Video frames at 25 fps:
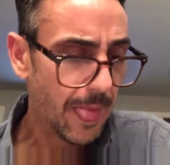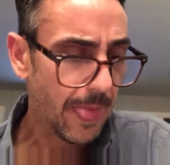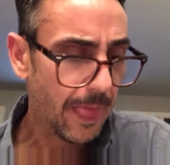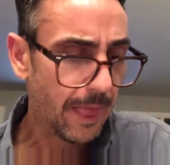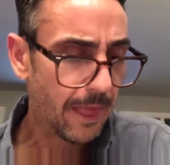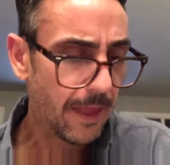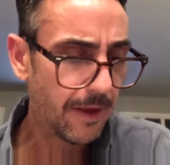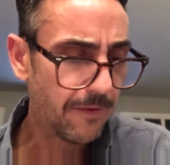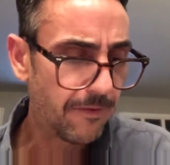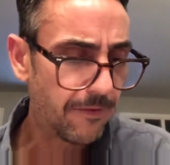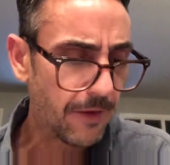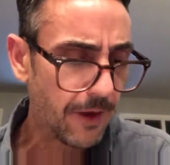
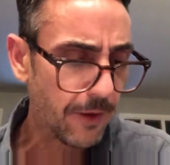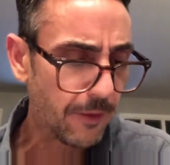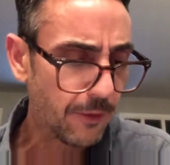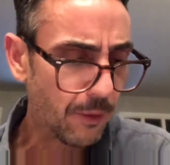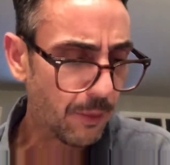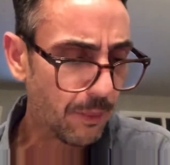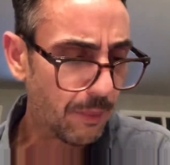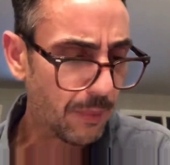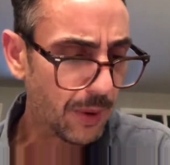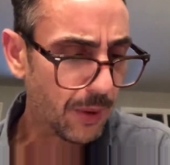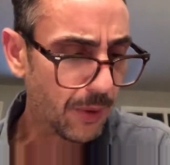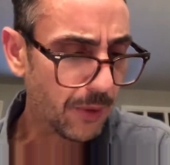The
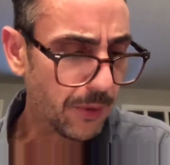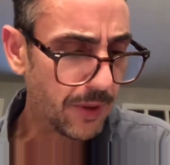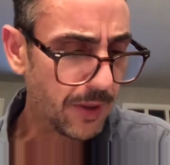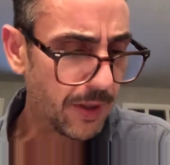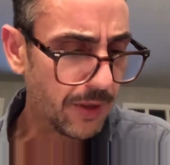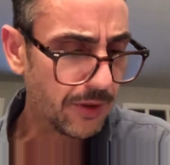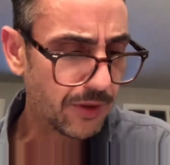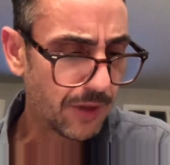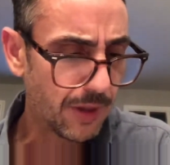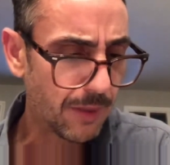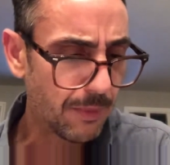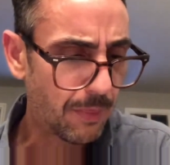Federal
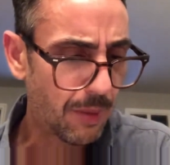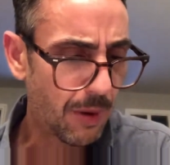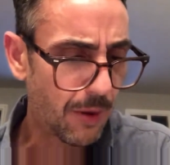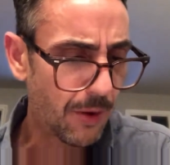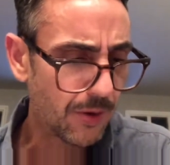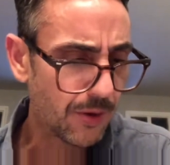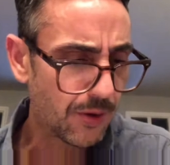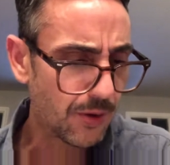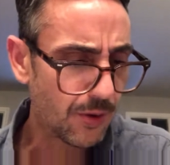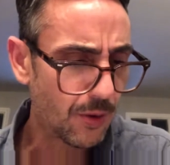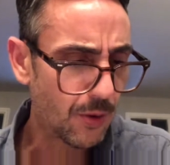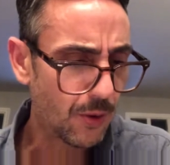Buildings and
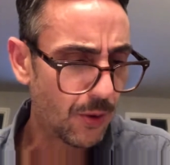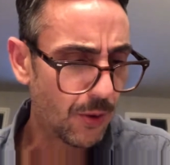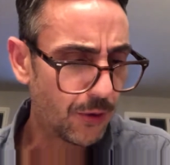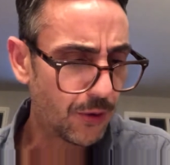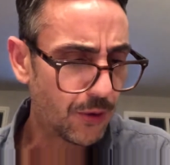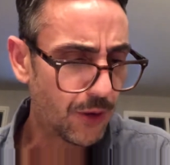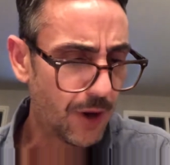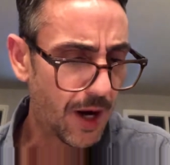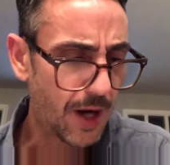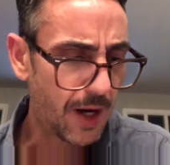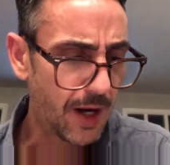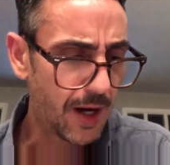Personnel
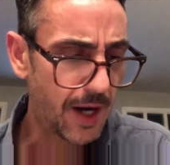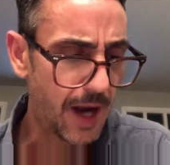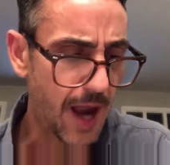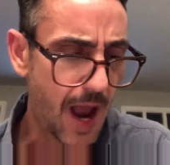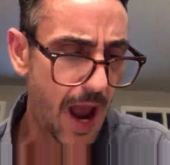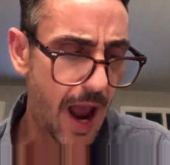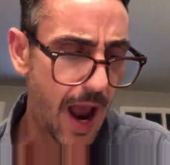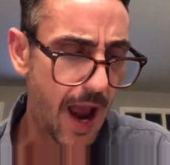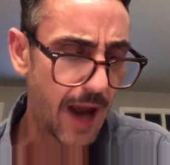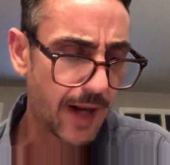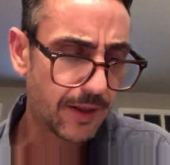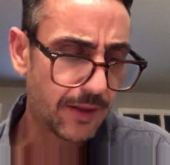Training
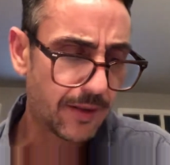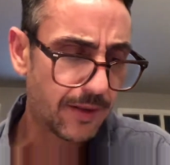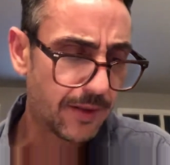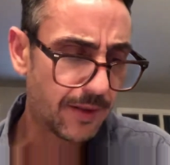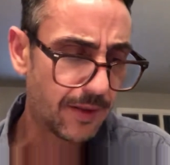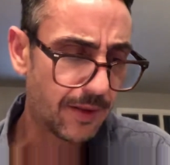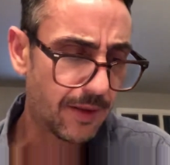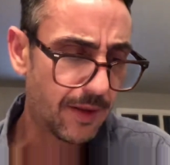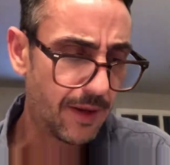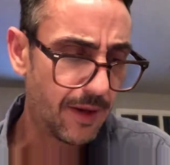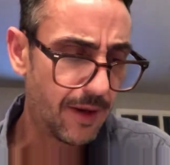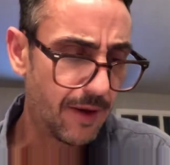Act.
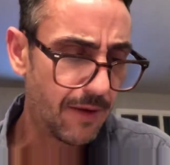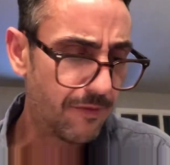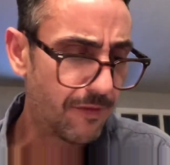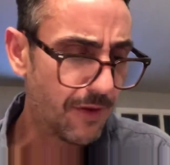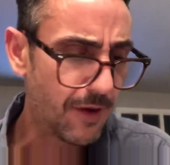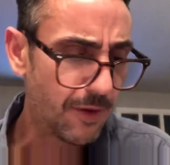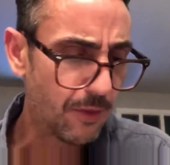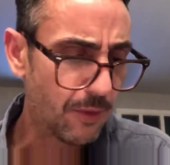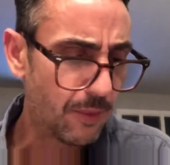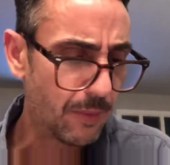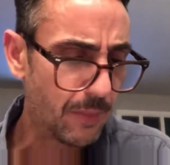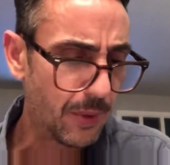The
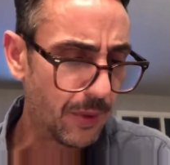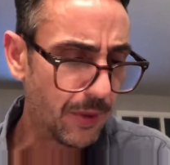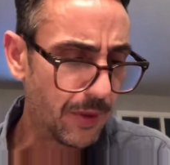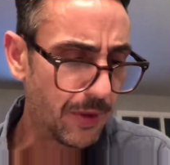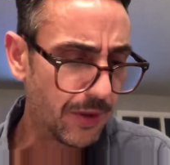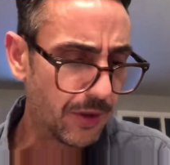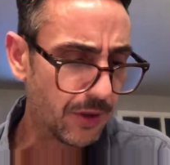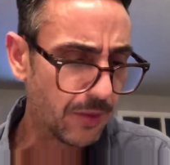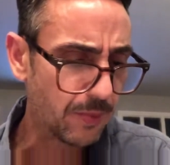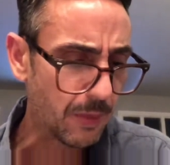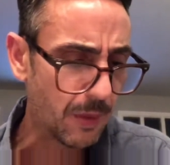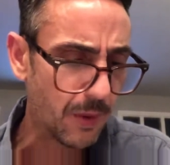Federal
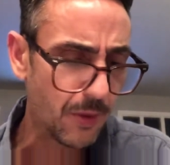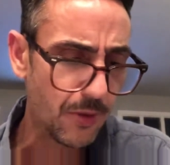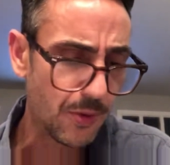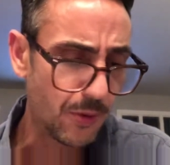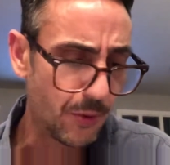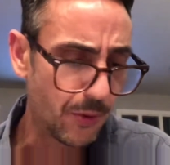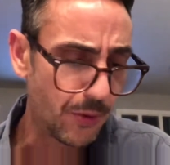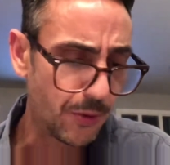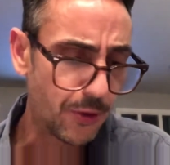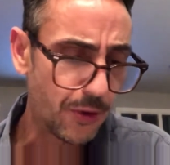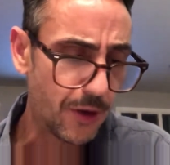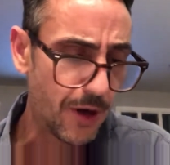Buildings
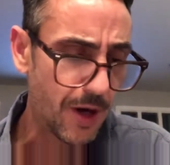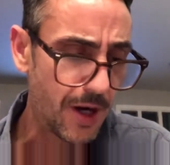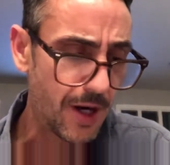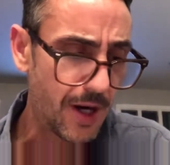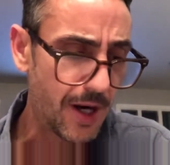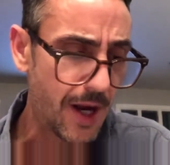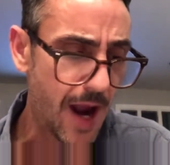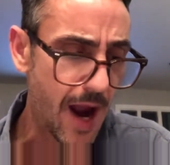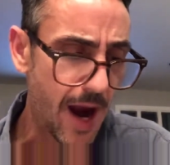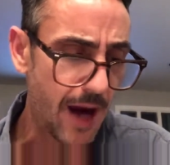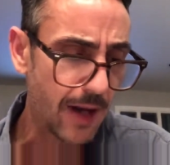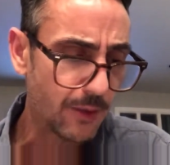Personnel
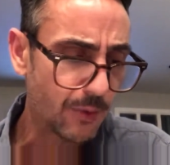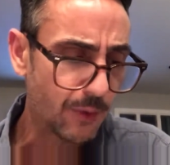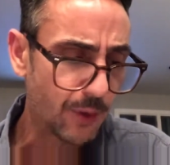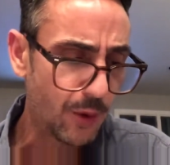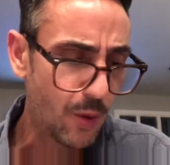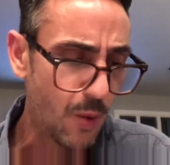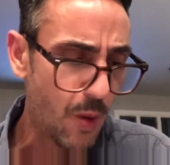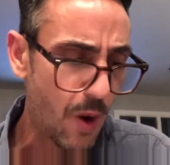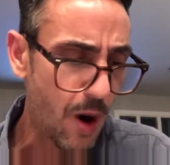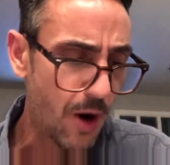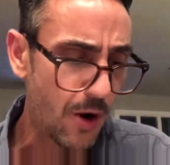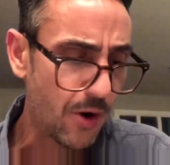Training Act
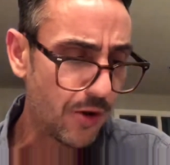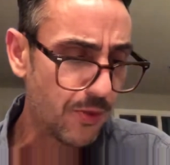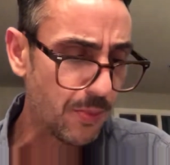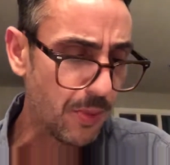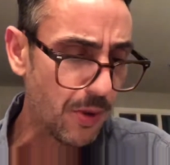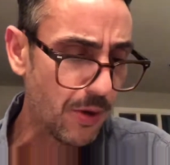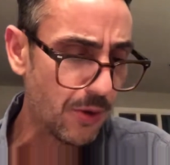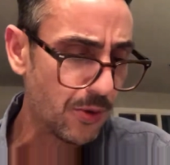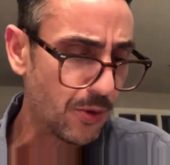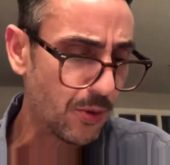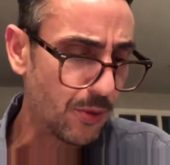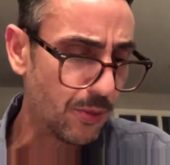requires
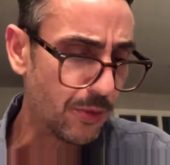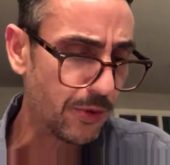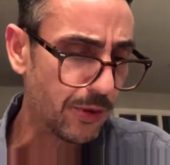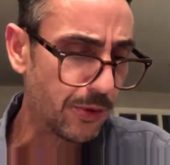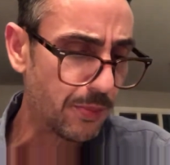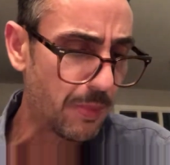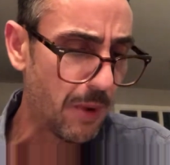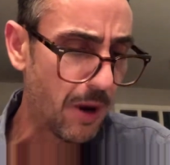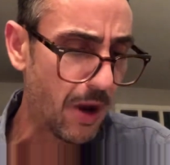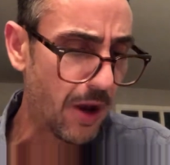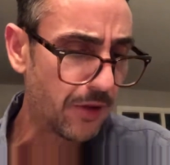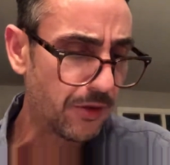personal
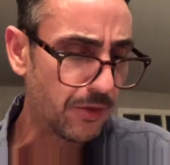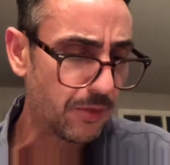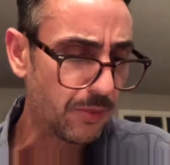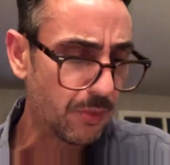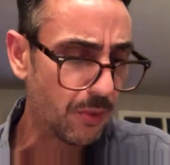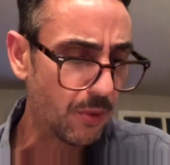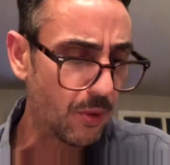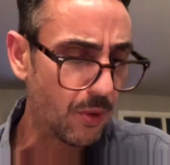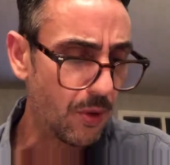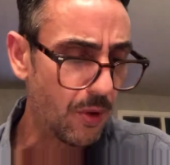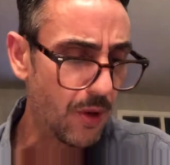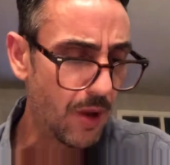
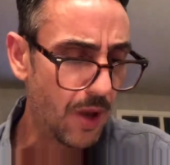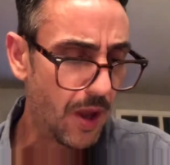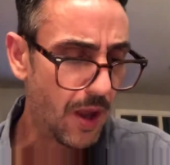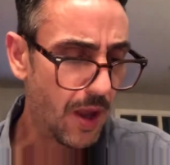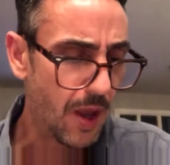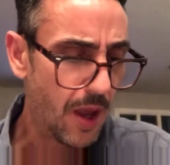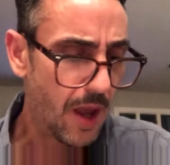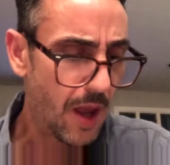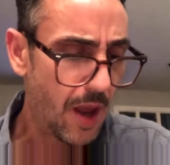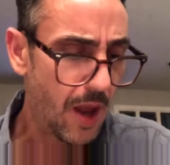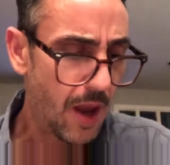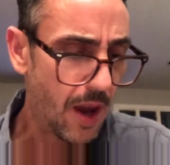responsible
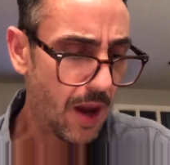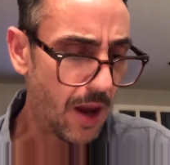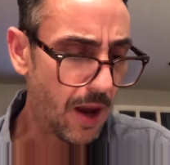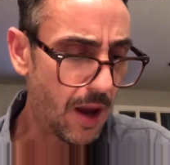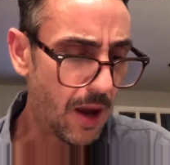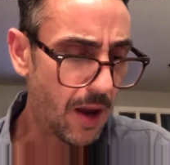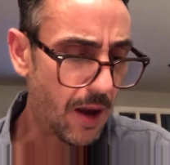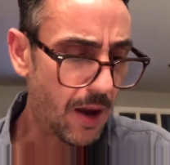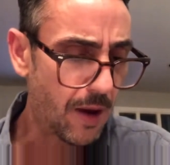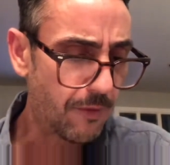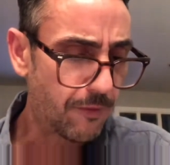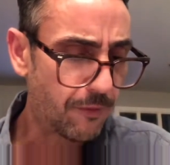
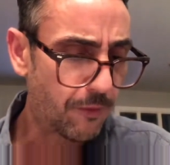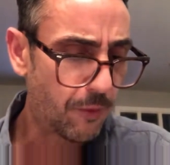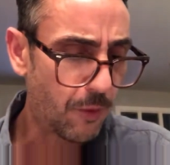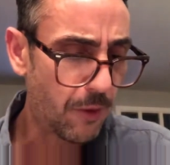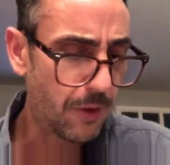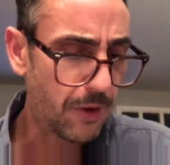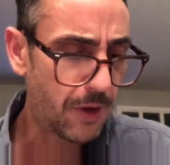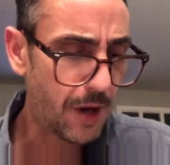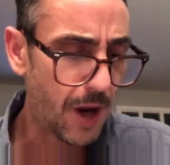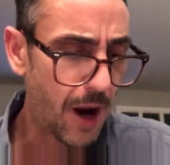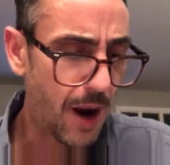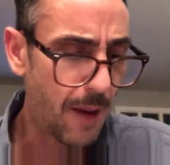uh, for
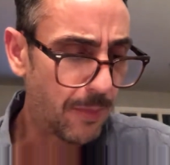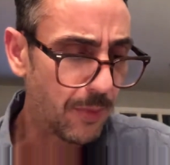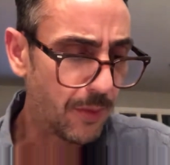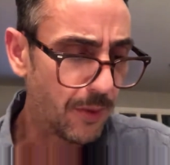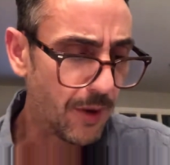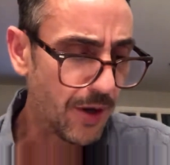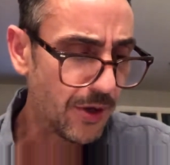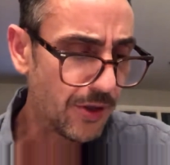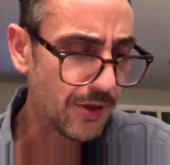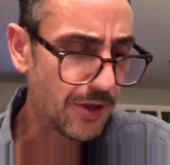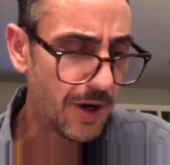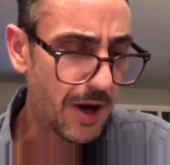the
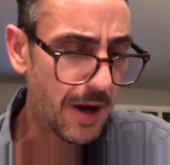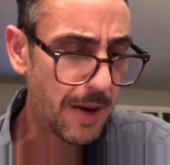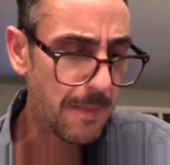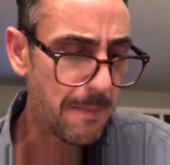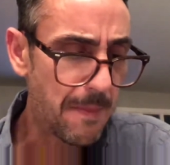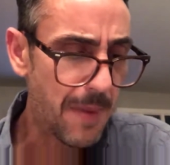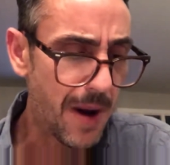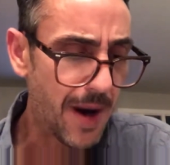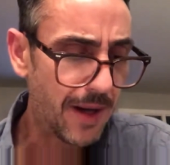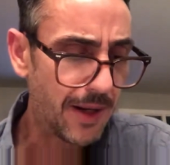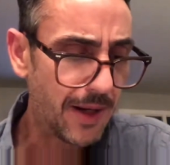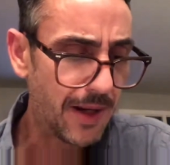operation and
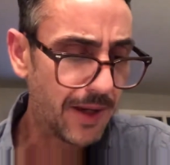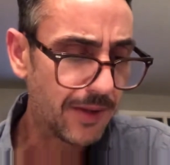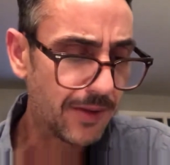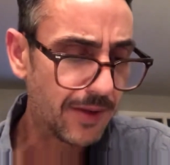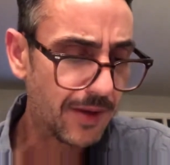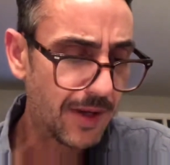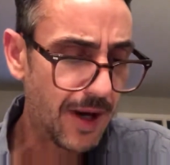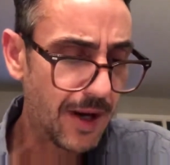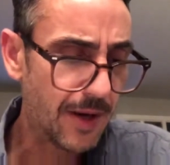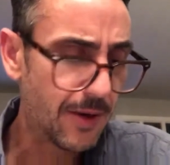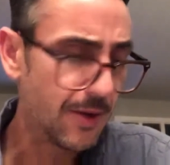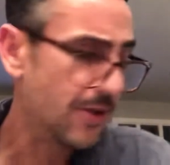
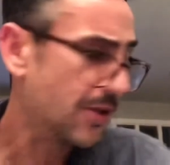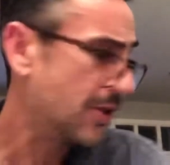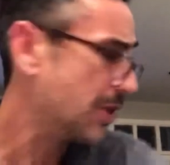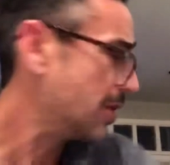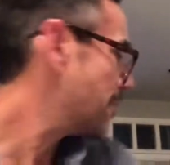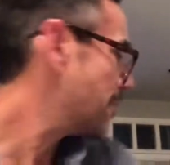maintenance, energy